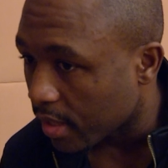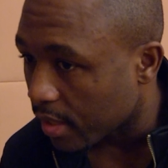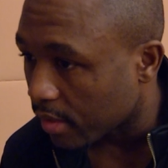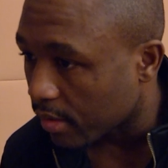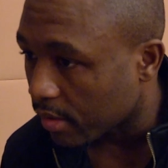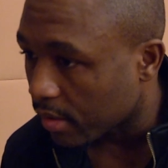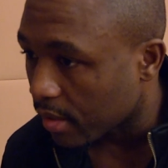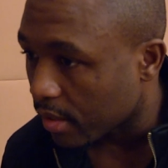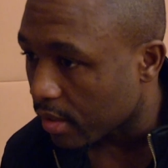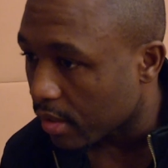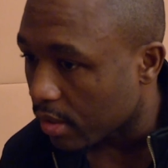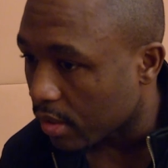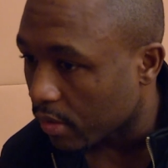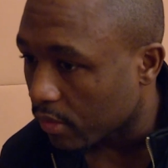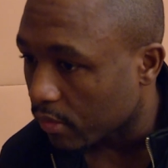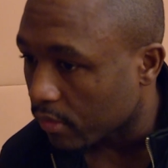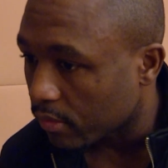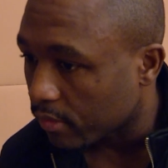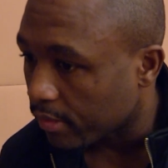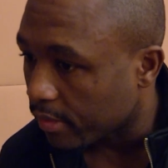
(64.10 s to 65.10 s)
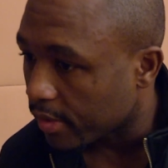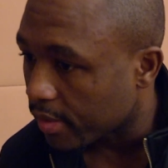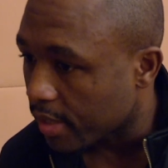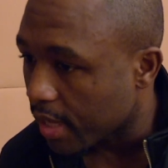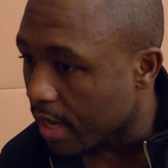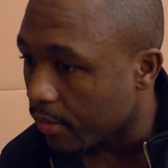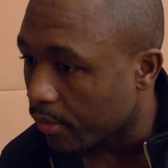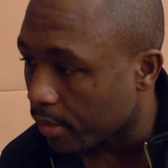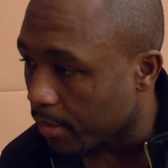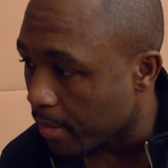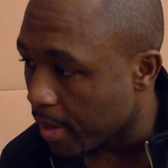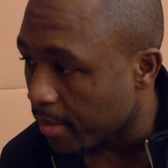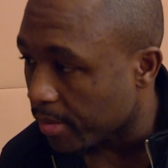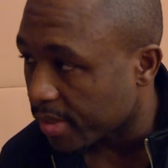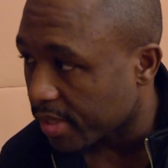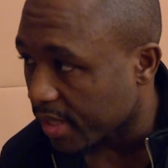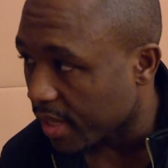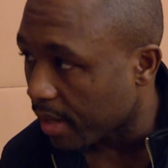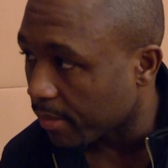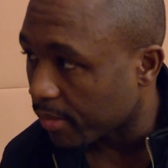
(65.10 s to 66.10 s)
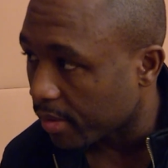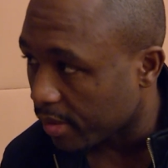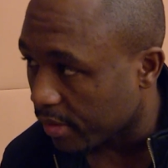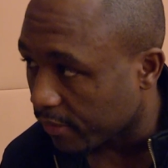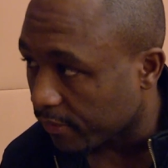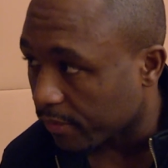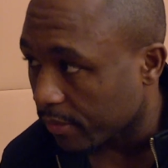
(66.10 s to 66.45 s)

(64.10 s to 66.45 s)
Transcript: that you know they would have maybe stopped it